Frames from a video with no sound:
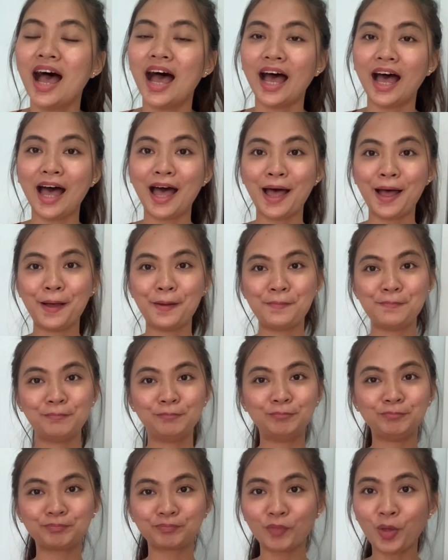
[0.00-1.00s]

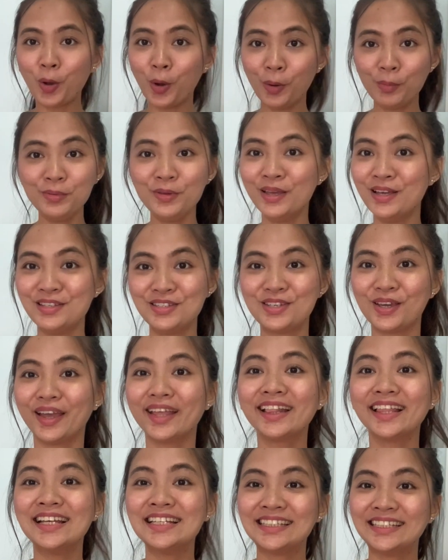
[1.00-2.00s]
Hope you
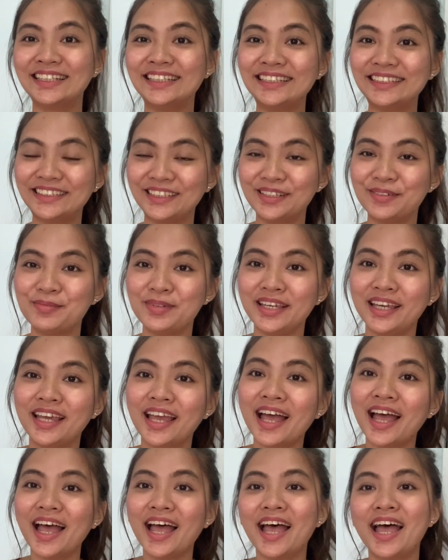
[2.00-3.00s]
enjoyed listening to me,
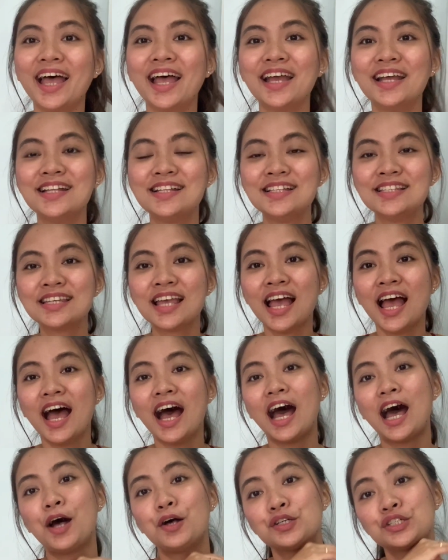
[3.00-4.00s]
and
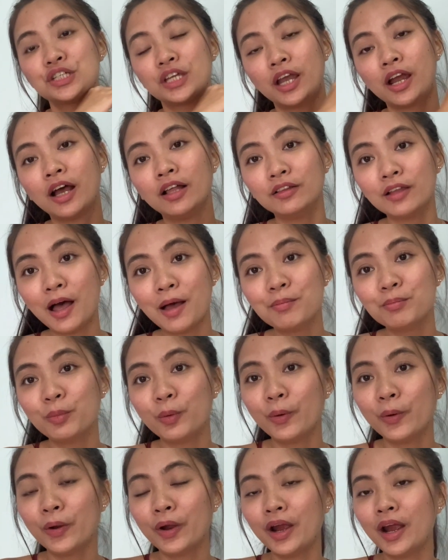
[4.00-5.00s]
I'll share a lot
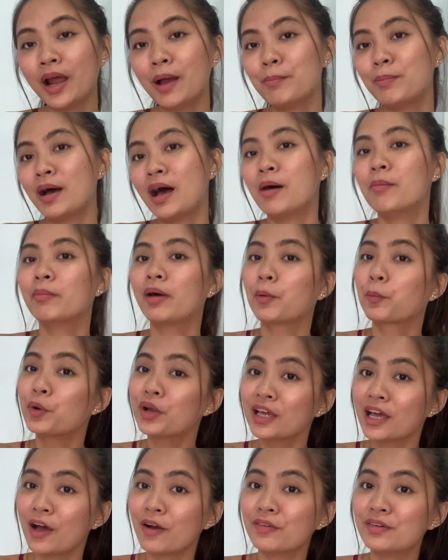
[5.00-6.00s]
more about my
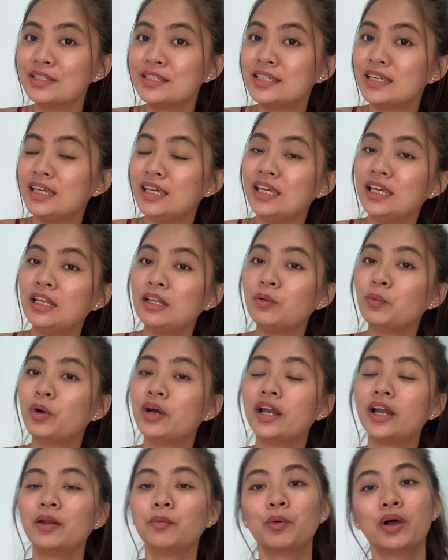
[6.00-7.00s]
workout routine,
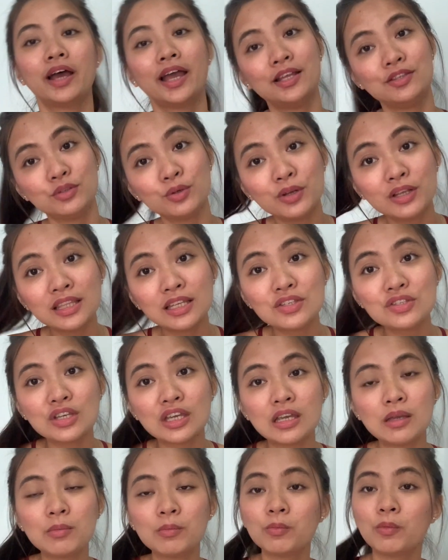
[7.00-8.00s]
what I do in the
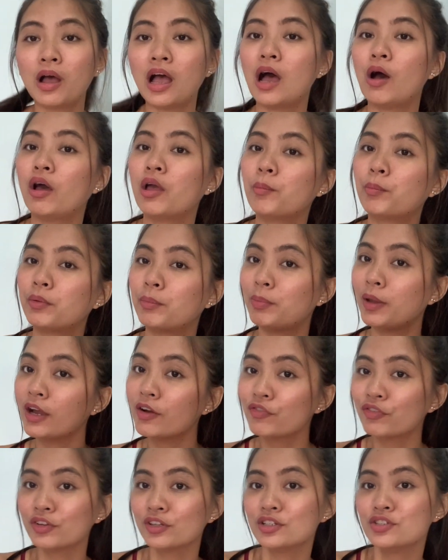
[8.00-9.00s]
gym, how I
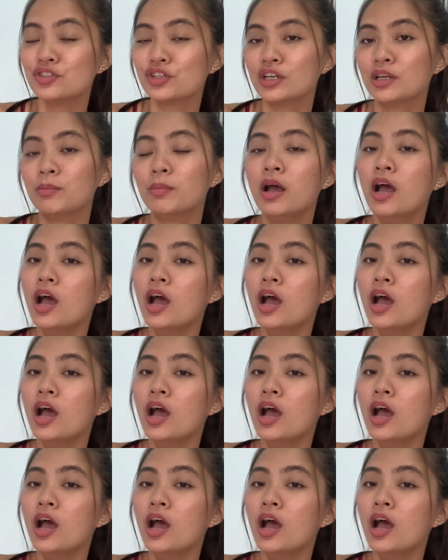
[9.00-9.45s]
prepare for the gym,